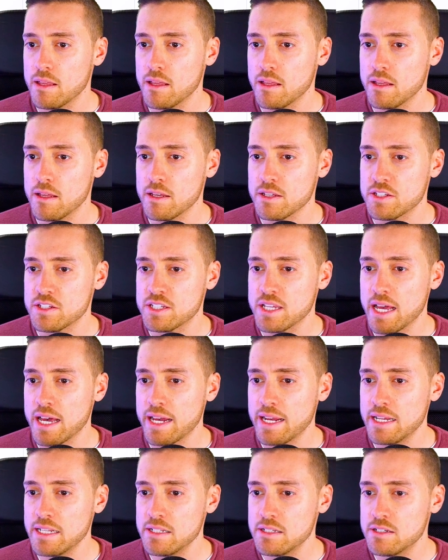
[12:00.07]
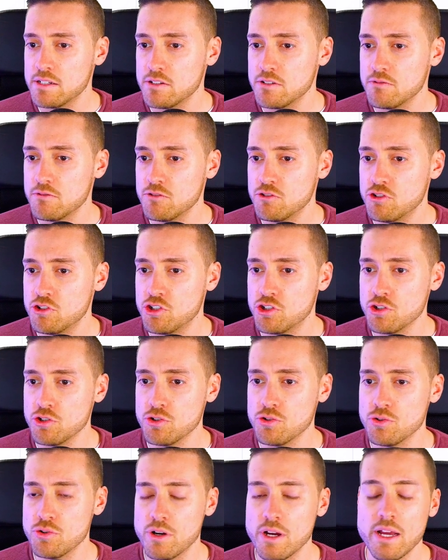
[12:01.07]
assigned
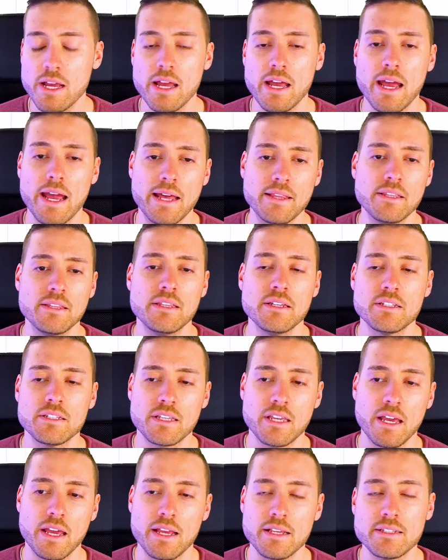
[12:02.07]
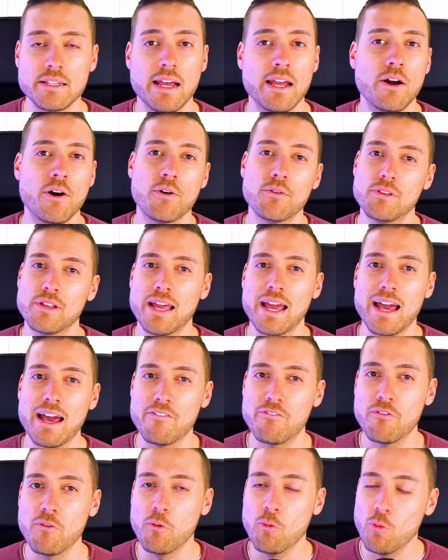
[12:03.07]
to, and in this case, I only
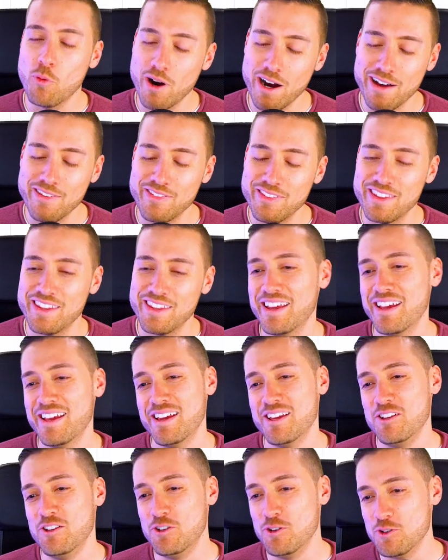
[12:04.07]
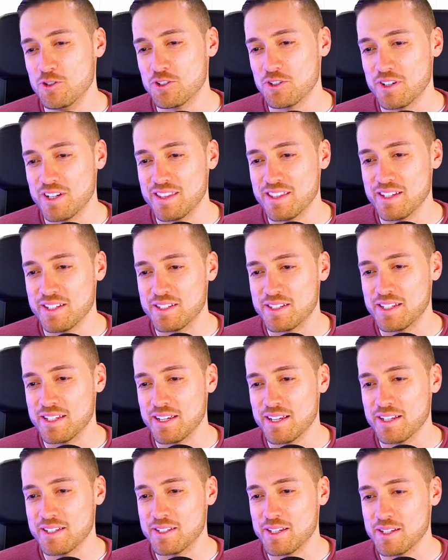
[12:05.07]
have one user in this
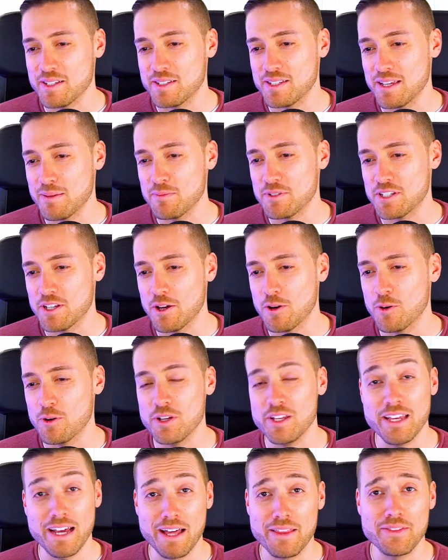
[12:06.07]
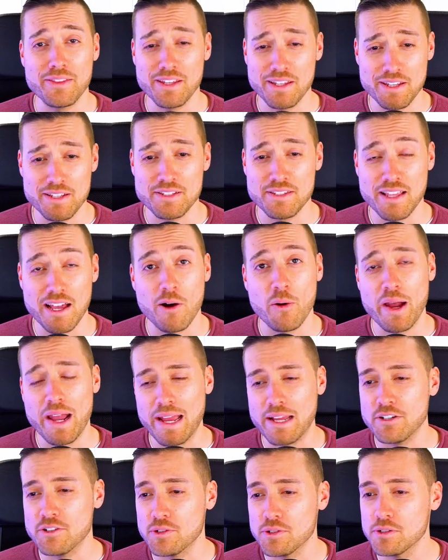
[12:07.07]
uh, system. So Jan is now
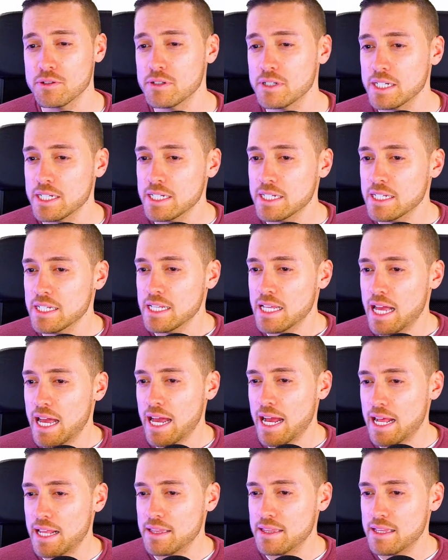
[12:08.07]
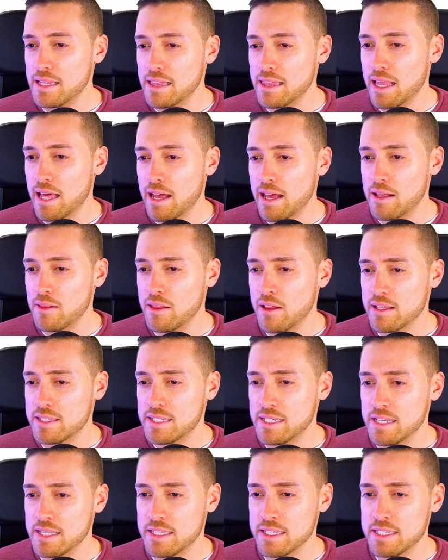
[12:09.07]
Andrew. And now let's
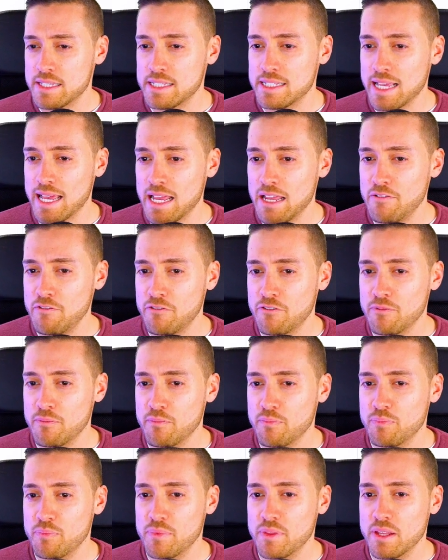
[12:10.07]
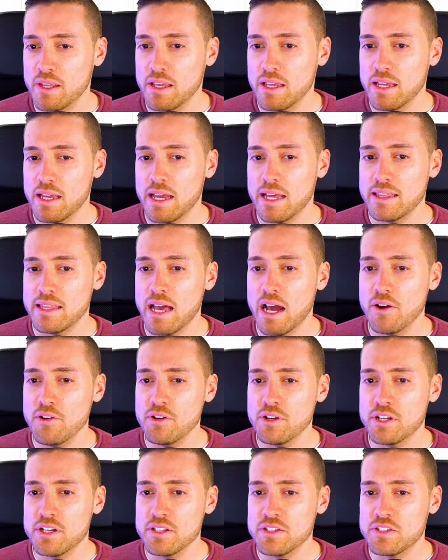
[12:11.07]
hit save. And now you
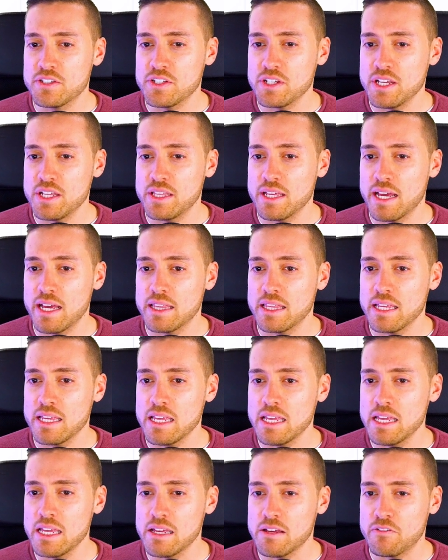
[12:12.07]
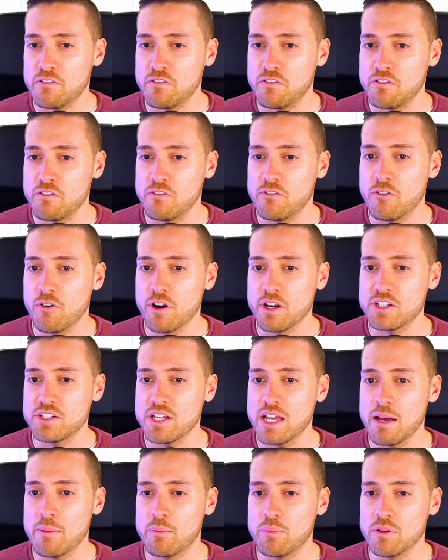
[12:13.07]
can see that if, for
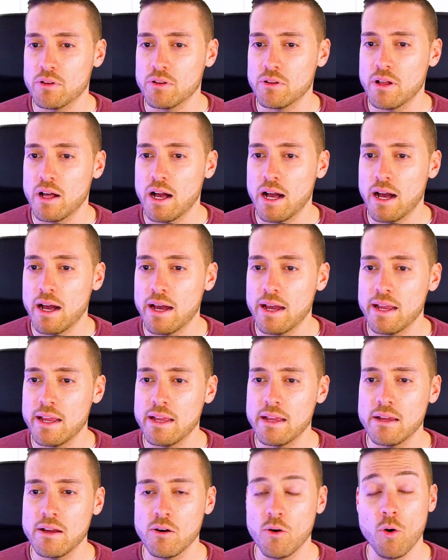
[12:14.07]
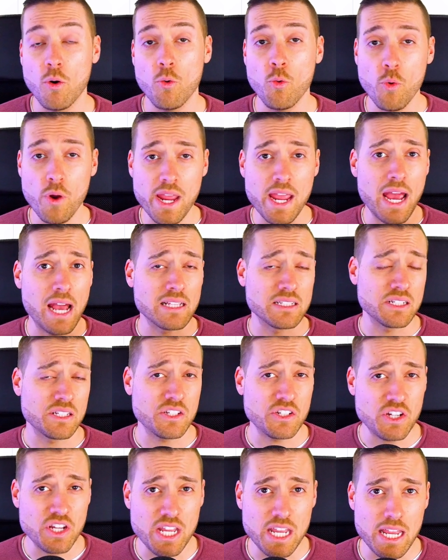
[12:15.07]
example, I or we as a
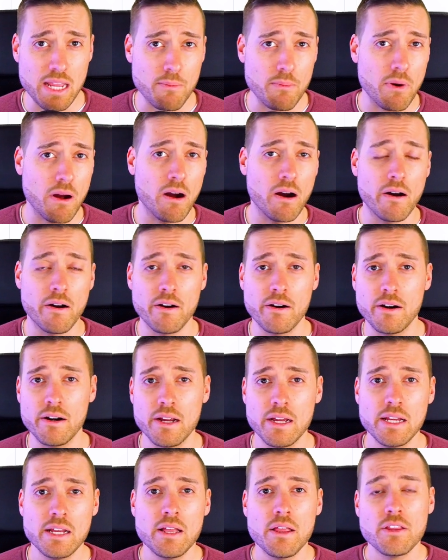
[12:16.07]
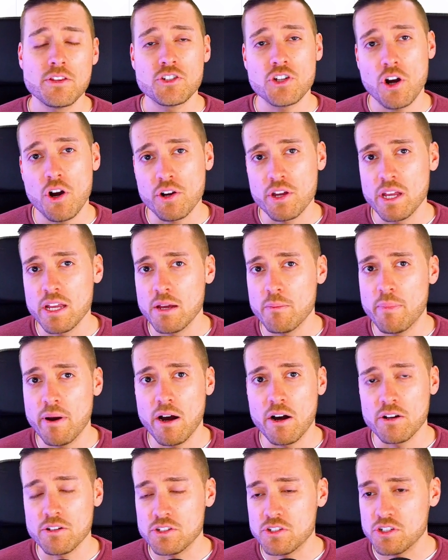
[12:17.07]
team are talking
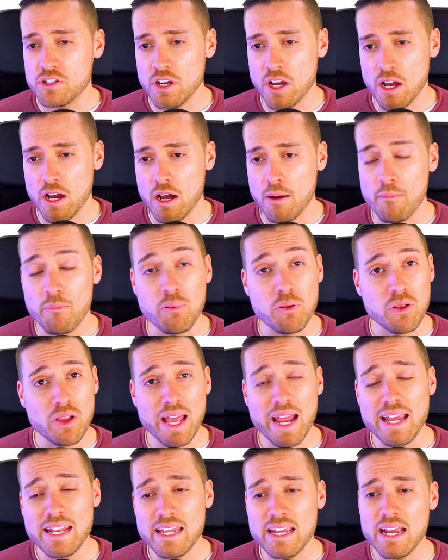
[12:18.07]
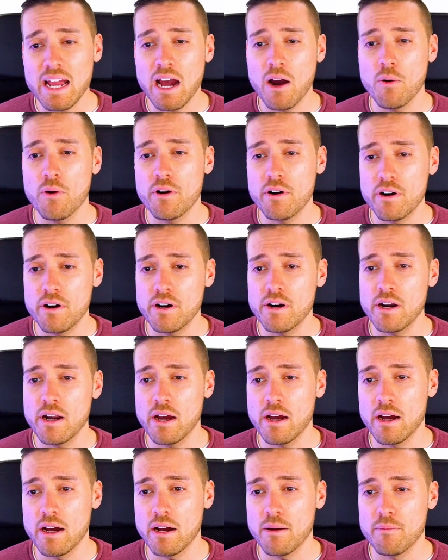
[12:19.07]
about um, planning our
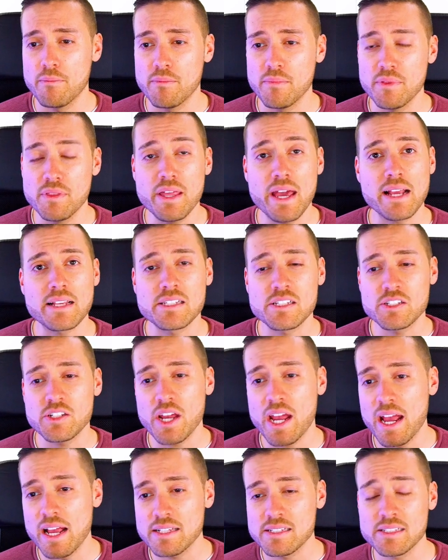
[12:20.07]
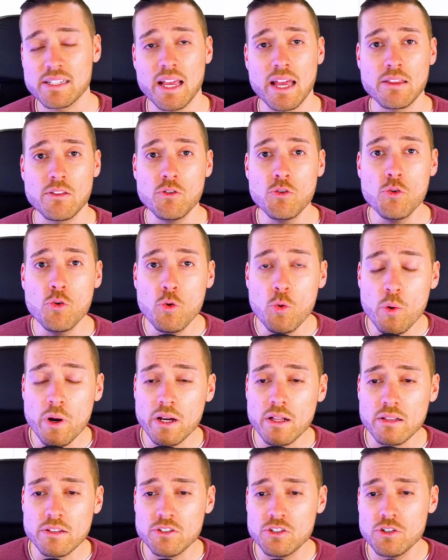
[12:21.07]
um, next task and who
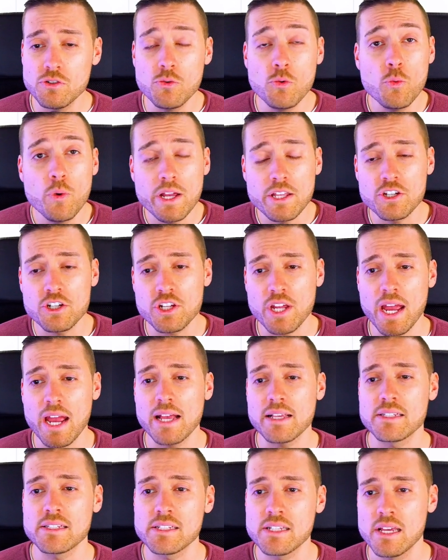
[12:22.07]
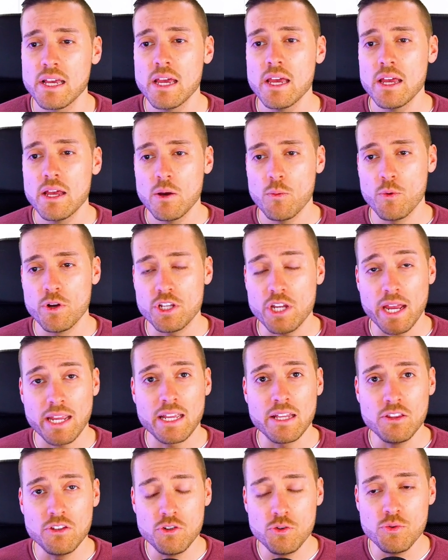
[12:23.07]
will do which task, which I
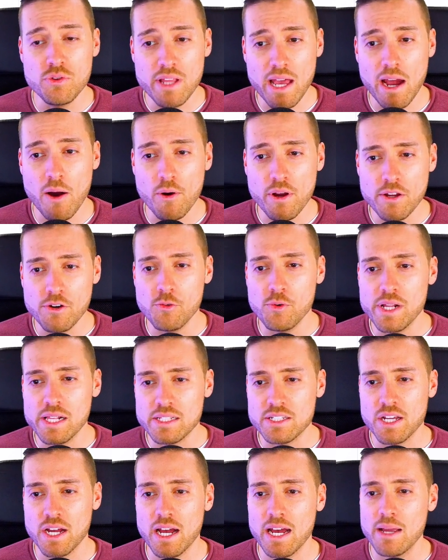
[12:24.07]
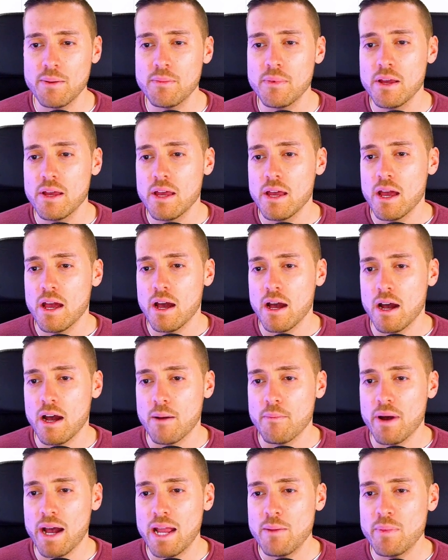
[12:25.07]
can do now in real time.
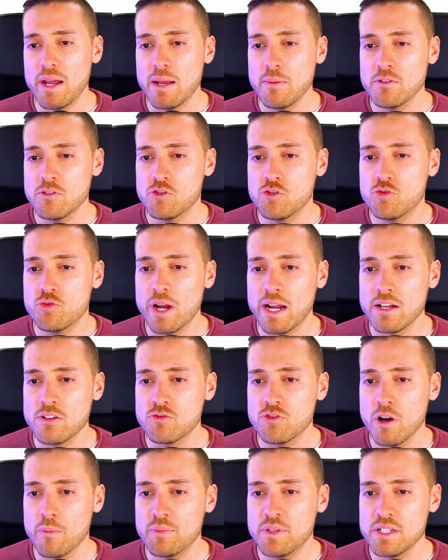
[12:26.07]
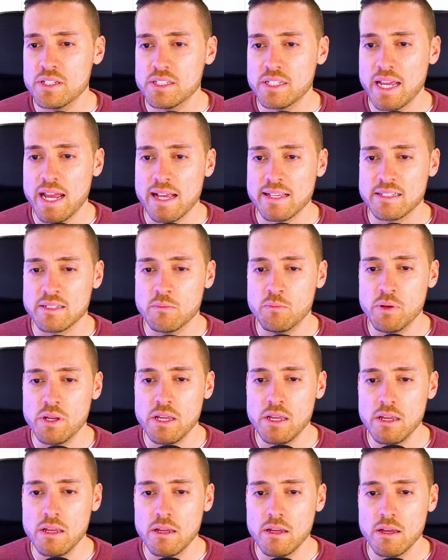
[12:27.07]
Um, I'm able to drag and drop this task
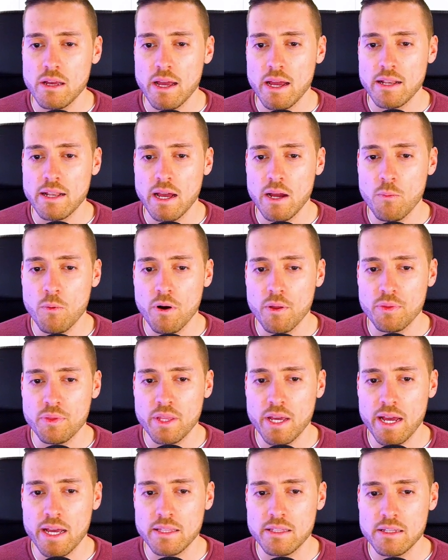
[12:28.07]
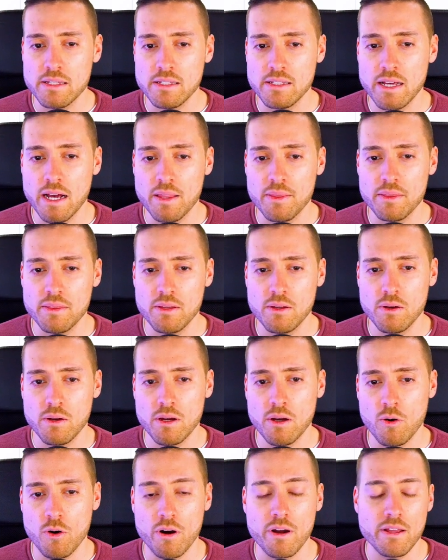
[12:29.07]
B, and I want that Jan,
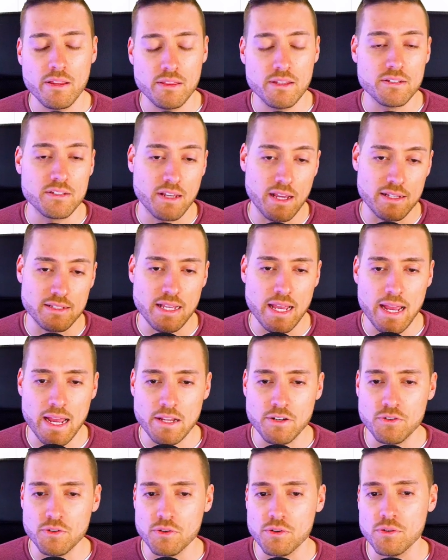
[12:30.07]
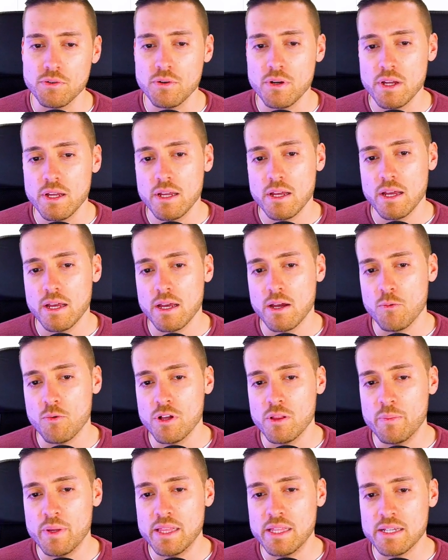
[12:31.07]
or in this case Andrew, uh,
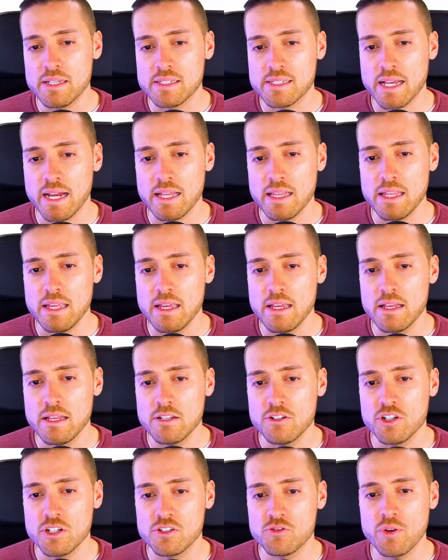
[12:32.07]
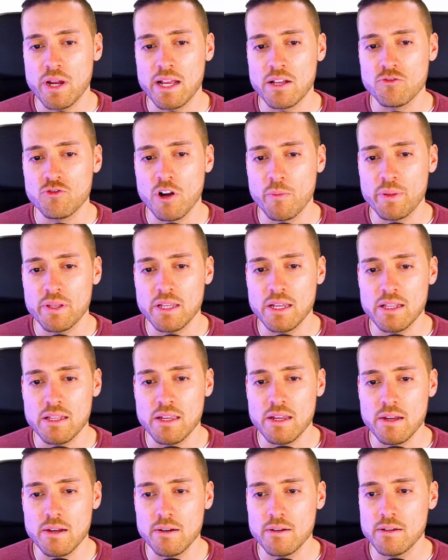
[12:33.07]
will be the assignee. Just drag and drop it in
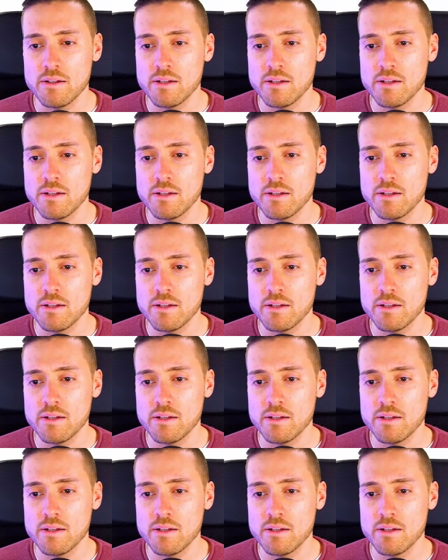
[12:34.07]
here.